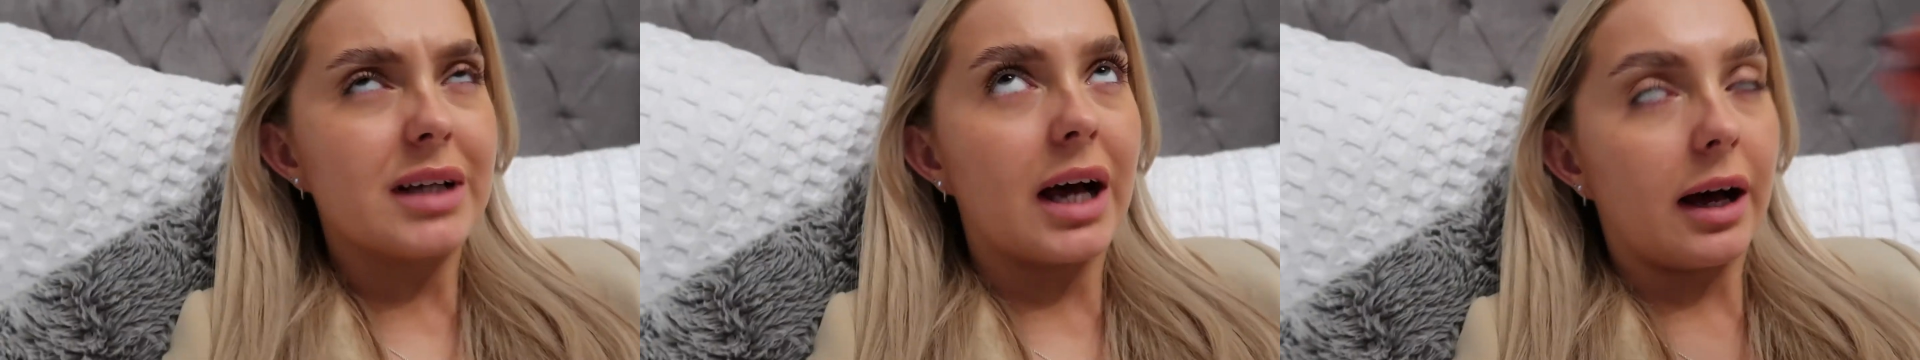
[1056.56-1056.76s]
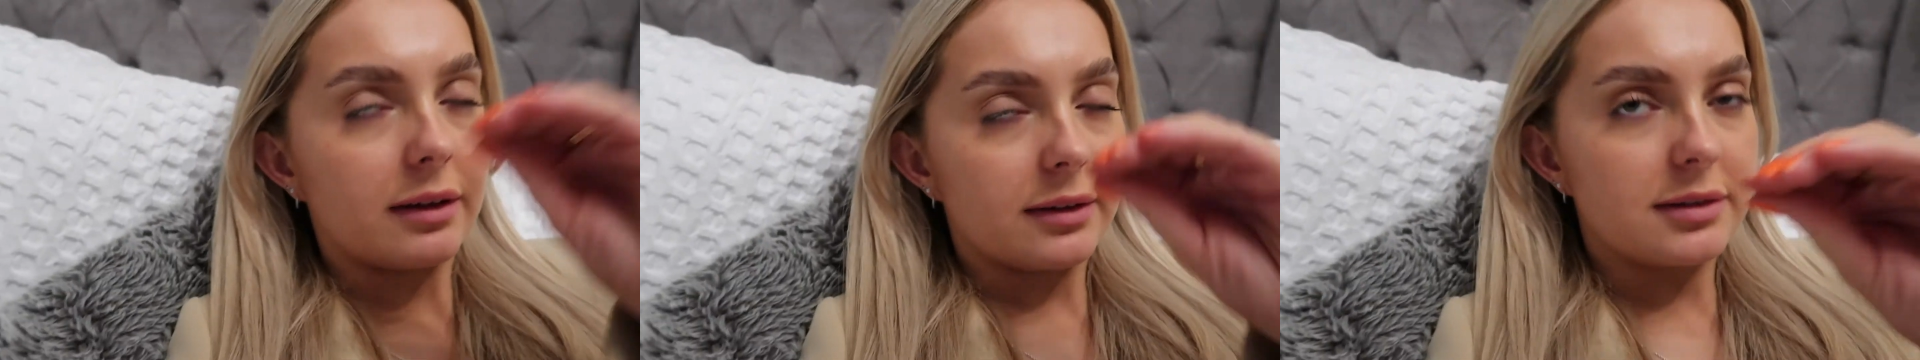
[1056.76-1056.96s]

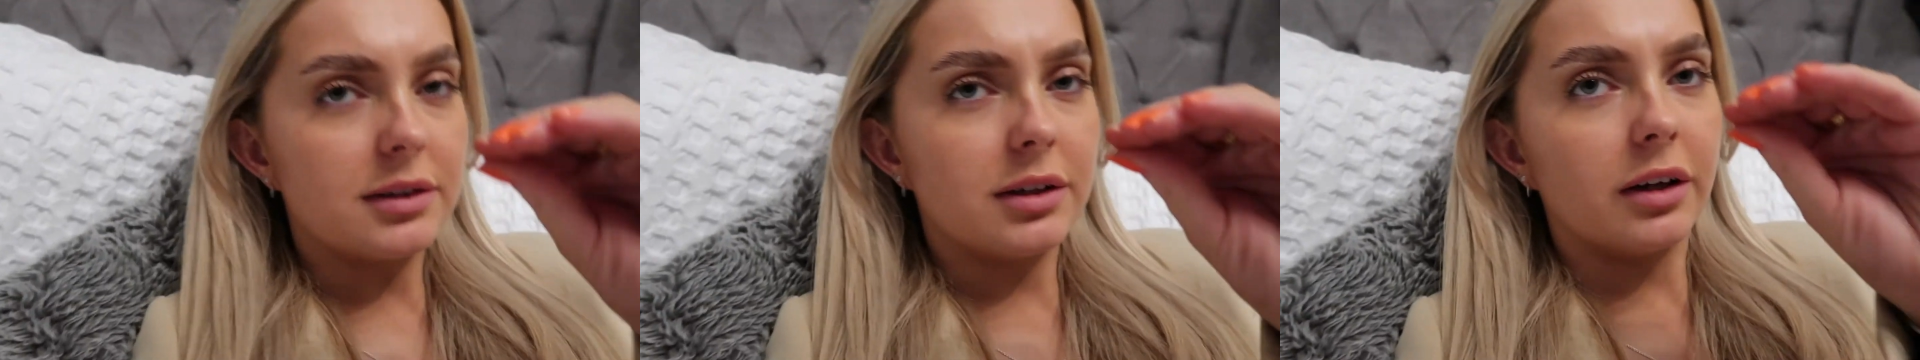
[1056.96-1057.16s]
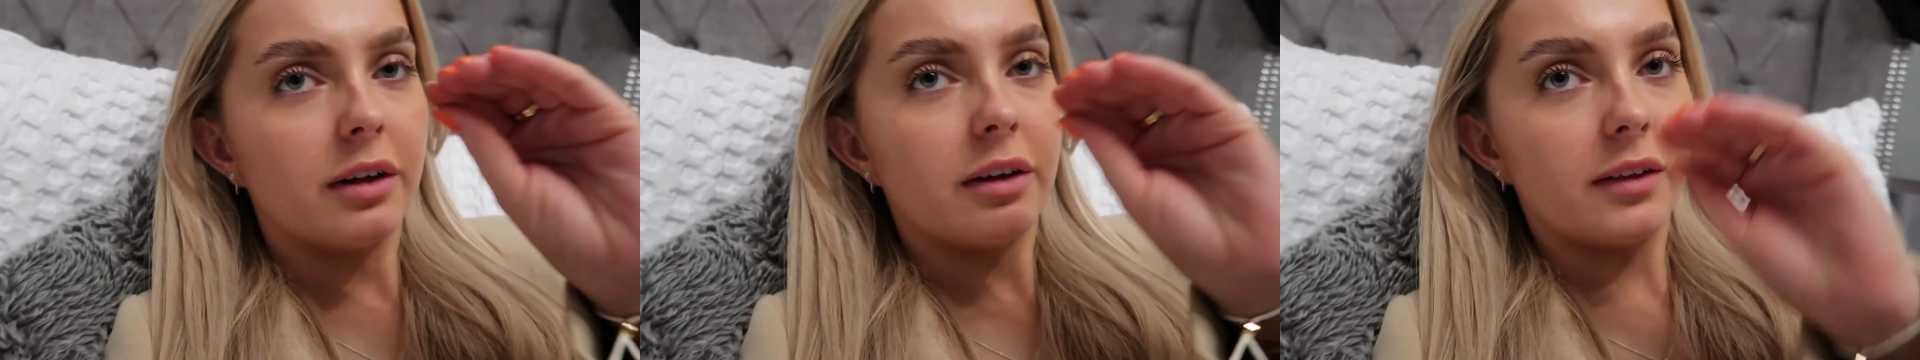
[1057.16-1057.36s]

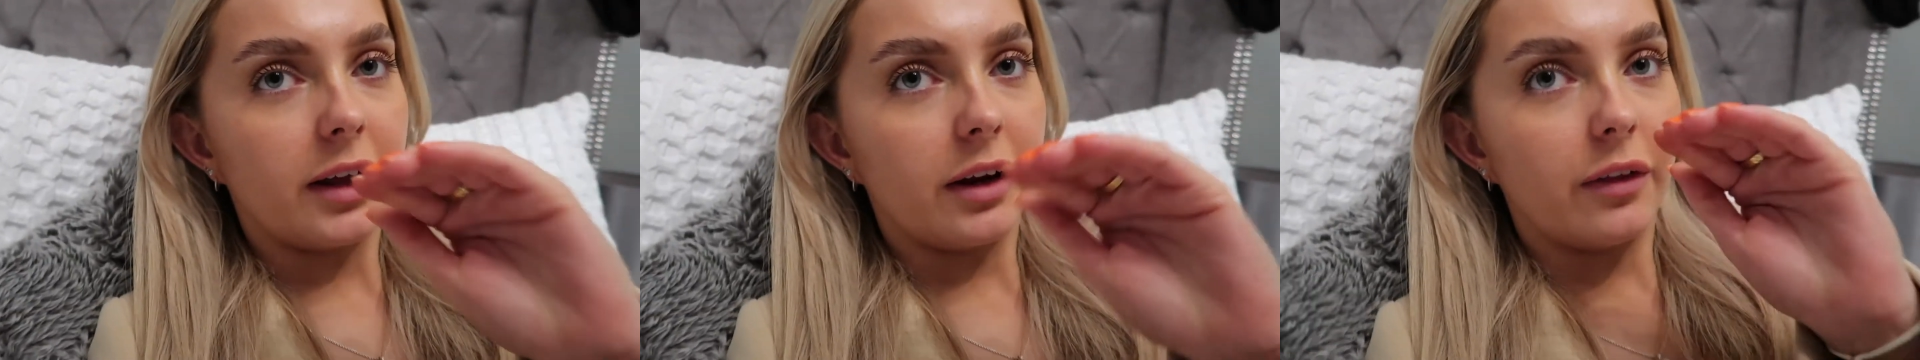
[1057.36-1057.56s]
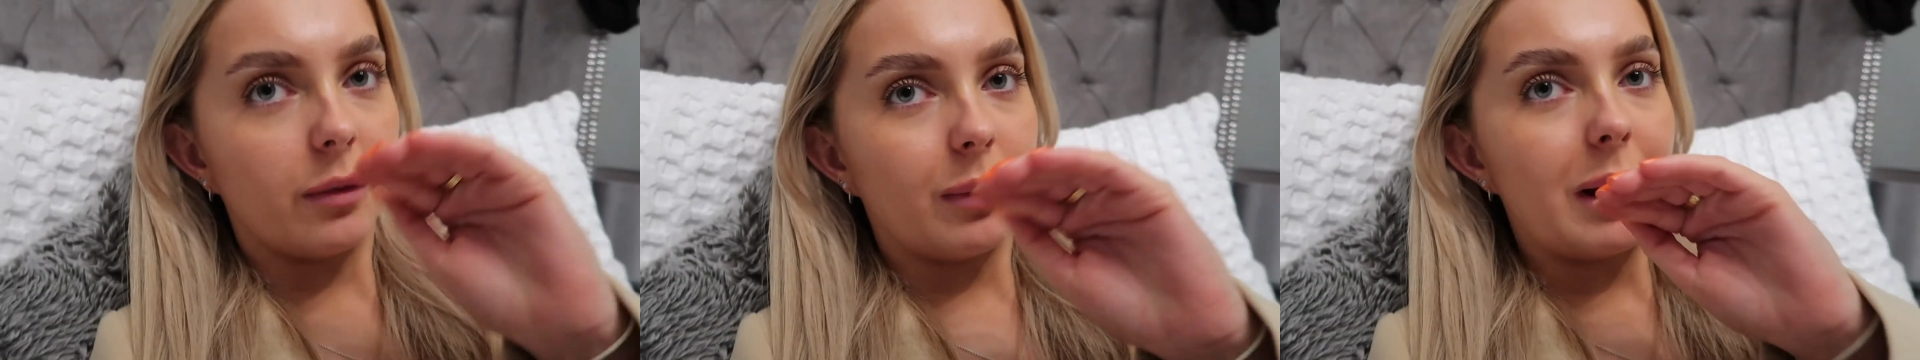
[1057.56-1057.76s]

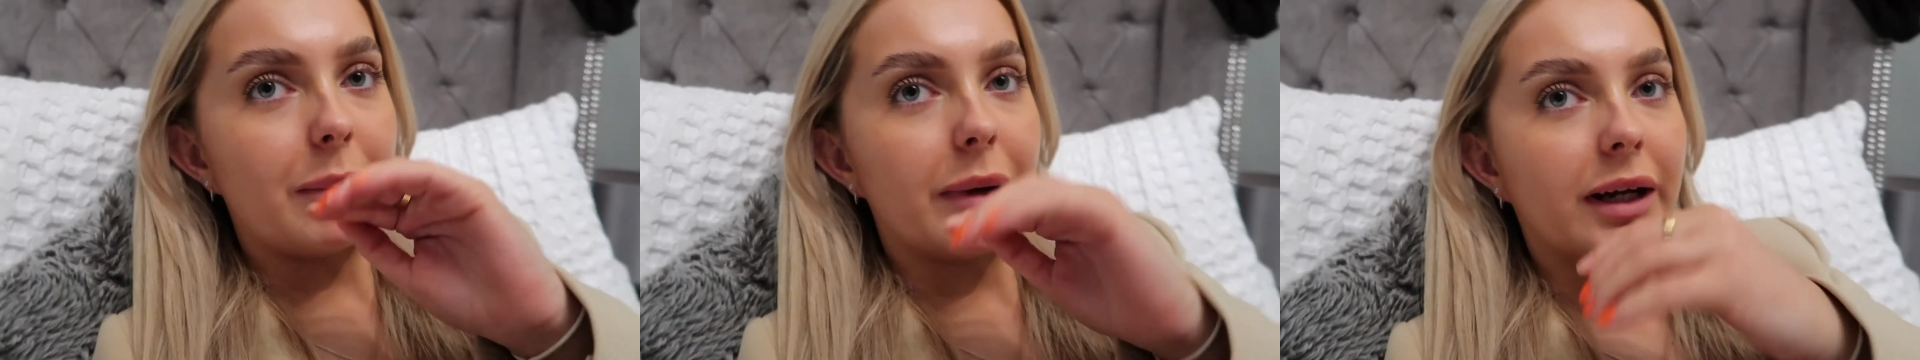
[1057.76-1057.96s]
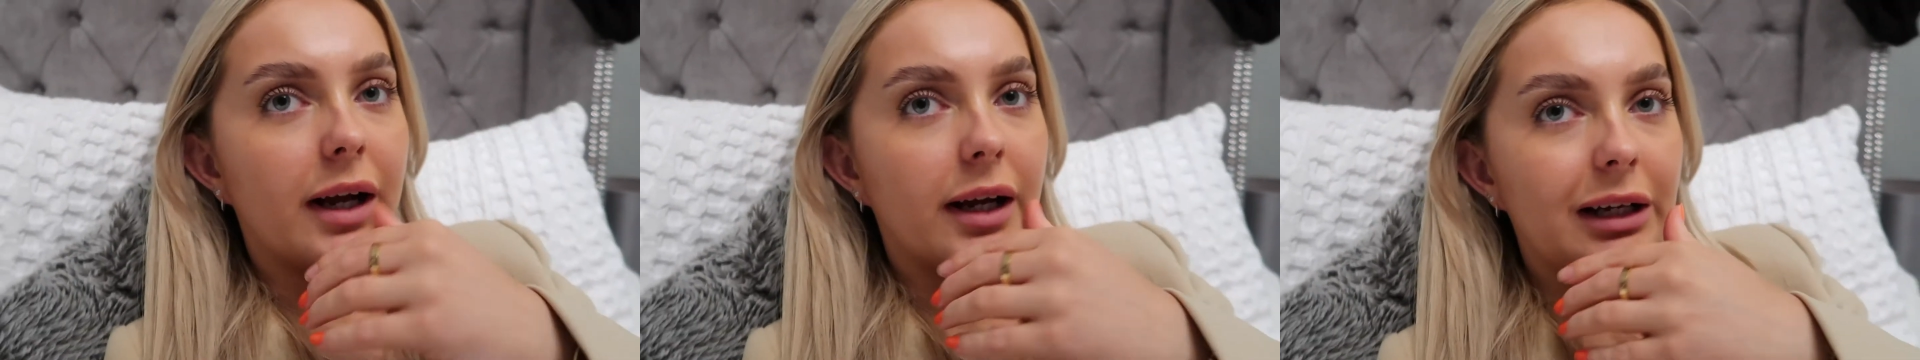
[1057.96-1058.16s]
get
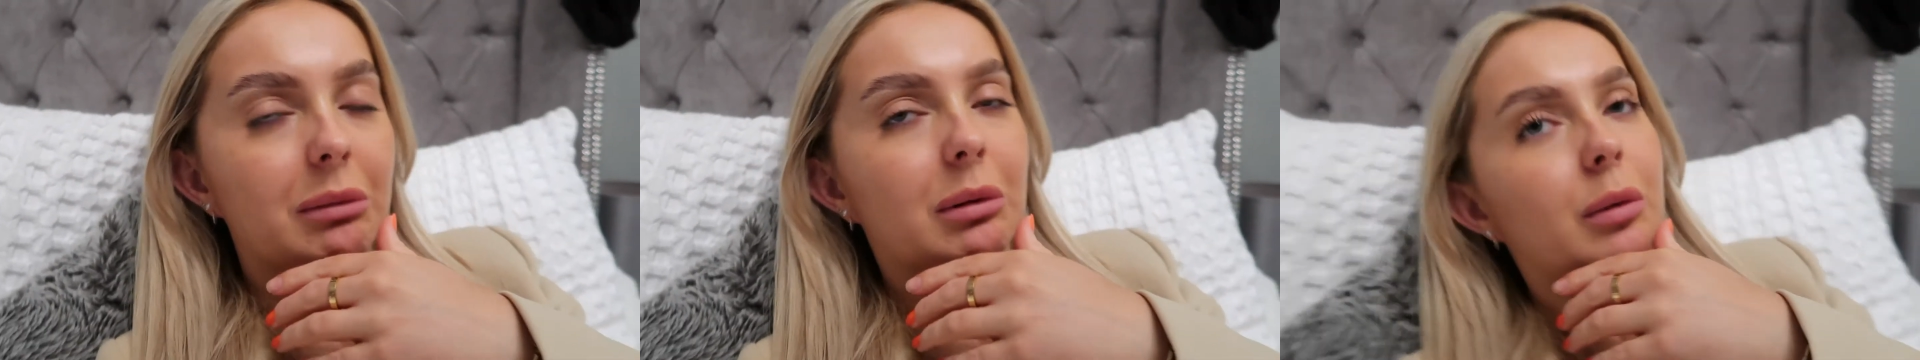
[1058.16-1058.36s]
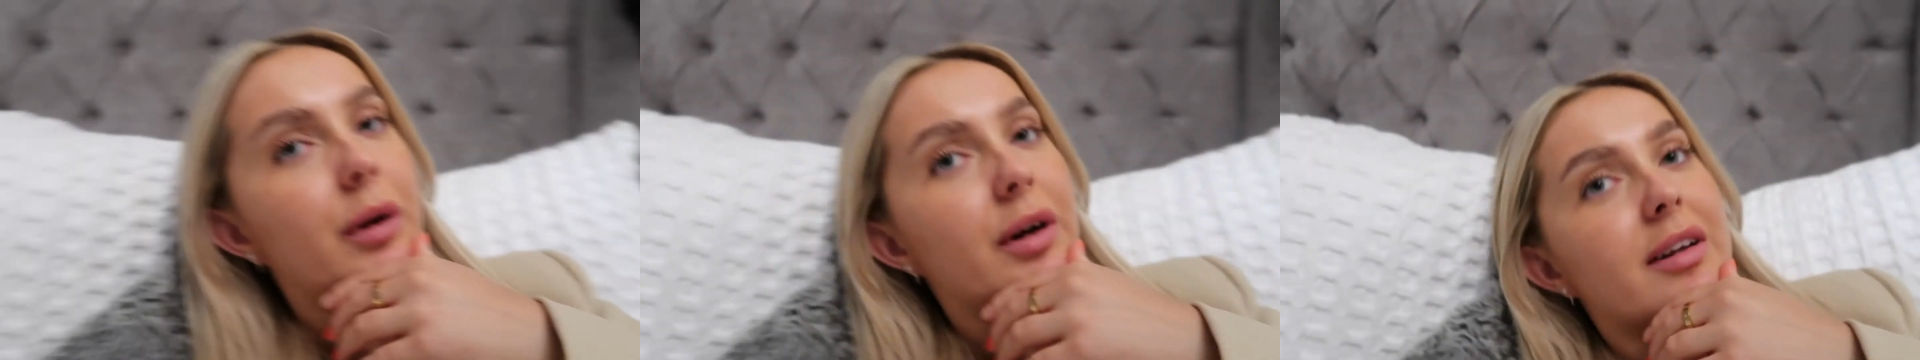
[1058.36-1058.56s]

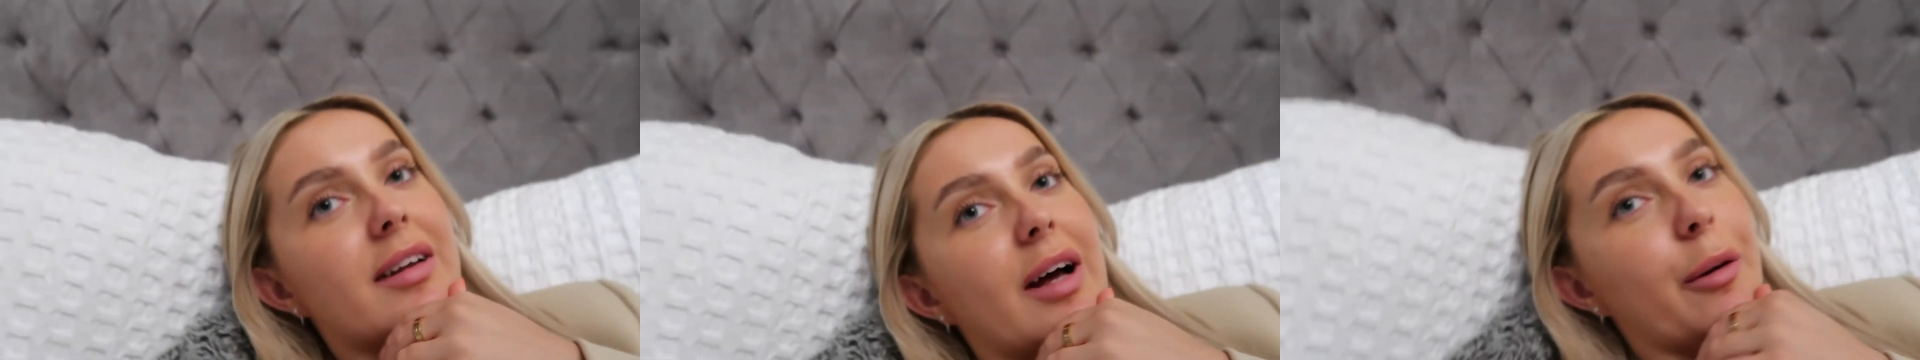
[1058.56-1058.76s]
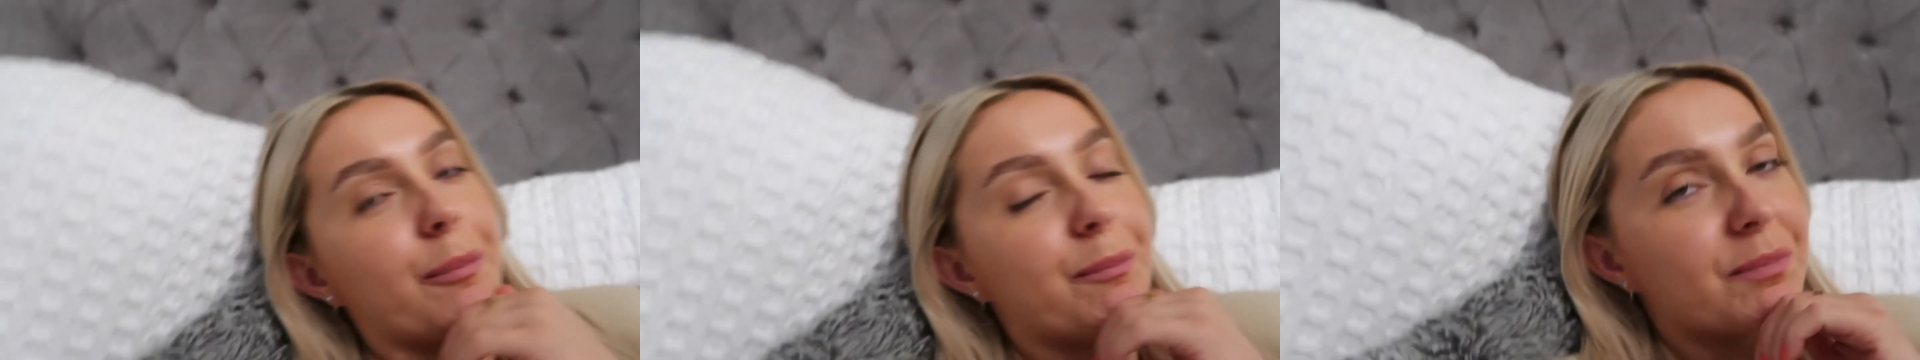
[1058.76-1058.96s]
my words
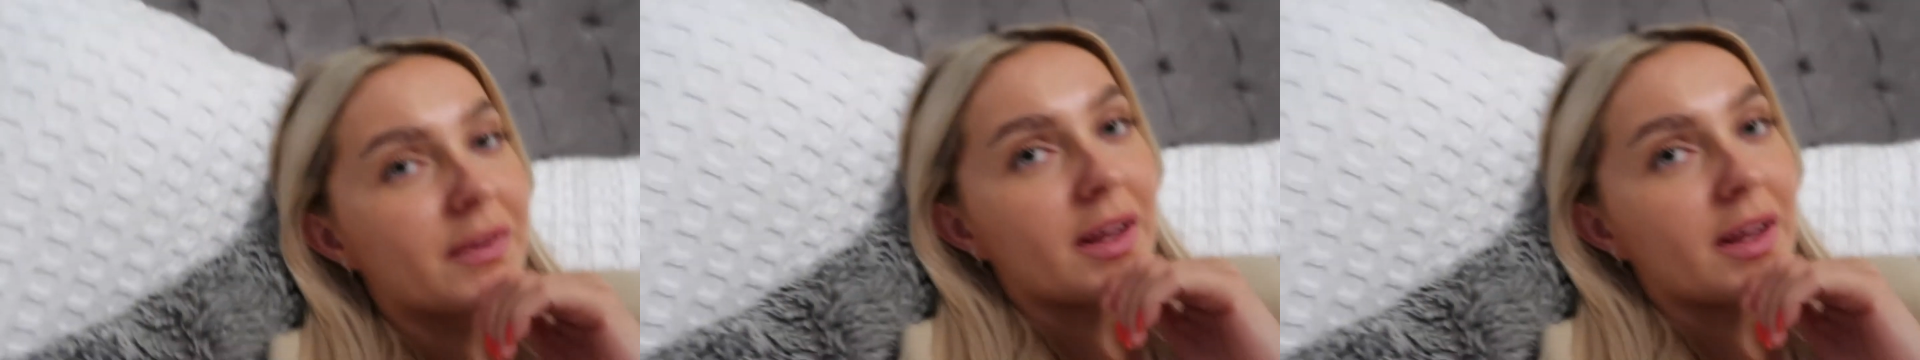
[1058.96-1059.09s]
out.